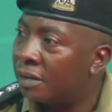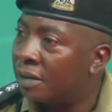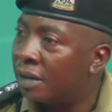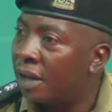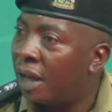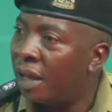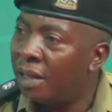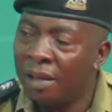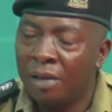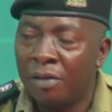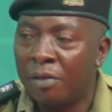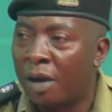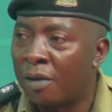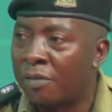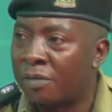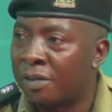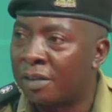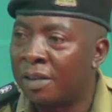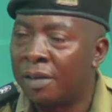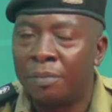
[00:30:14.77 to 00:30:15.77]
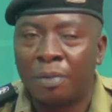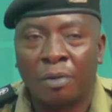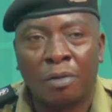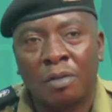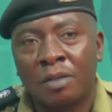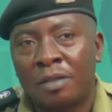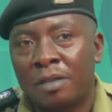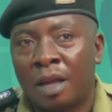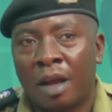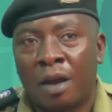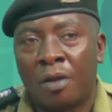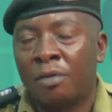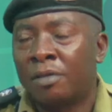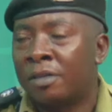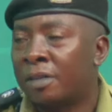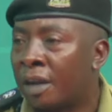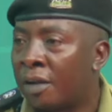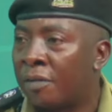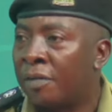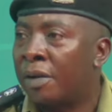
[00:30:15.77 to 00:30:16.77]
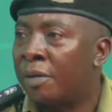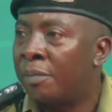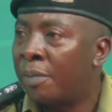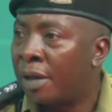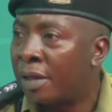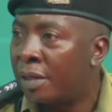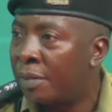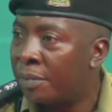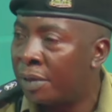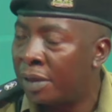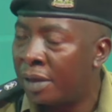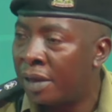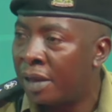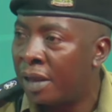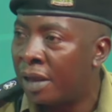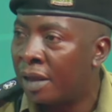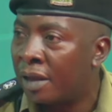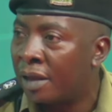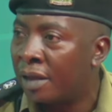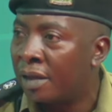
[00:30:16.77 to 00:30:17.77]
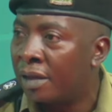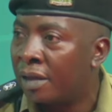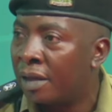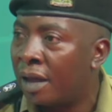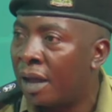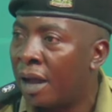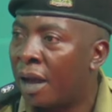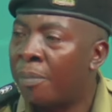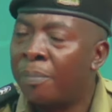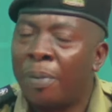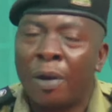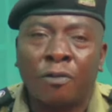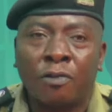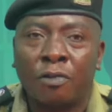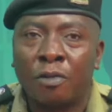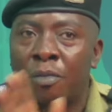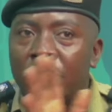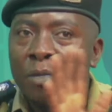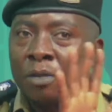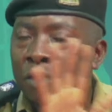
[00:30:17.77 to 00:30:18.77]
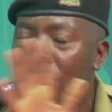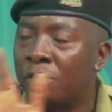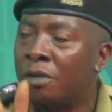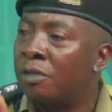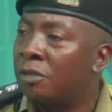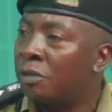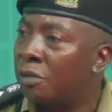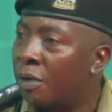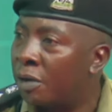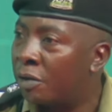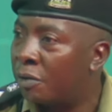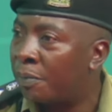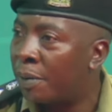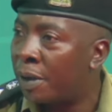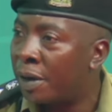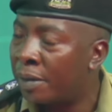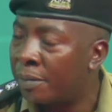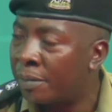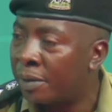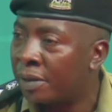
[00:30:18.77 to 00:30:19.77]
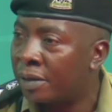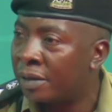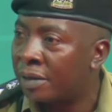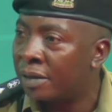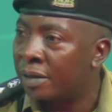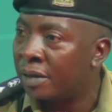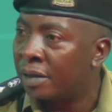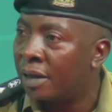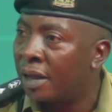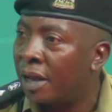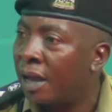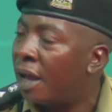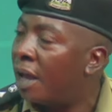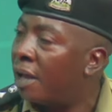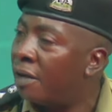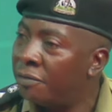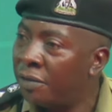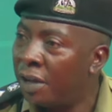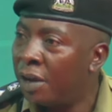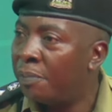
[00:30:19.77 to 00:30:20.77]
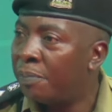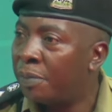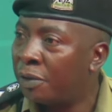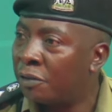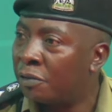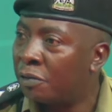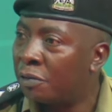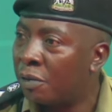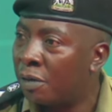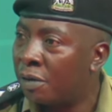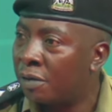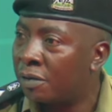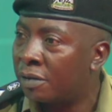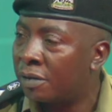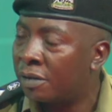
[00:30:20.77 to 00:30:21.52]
I think we have seen, because they are always covered by the media, apart from those ones who went to parliament. Very peaceful ones.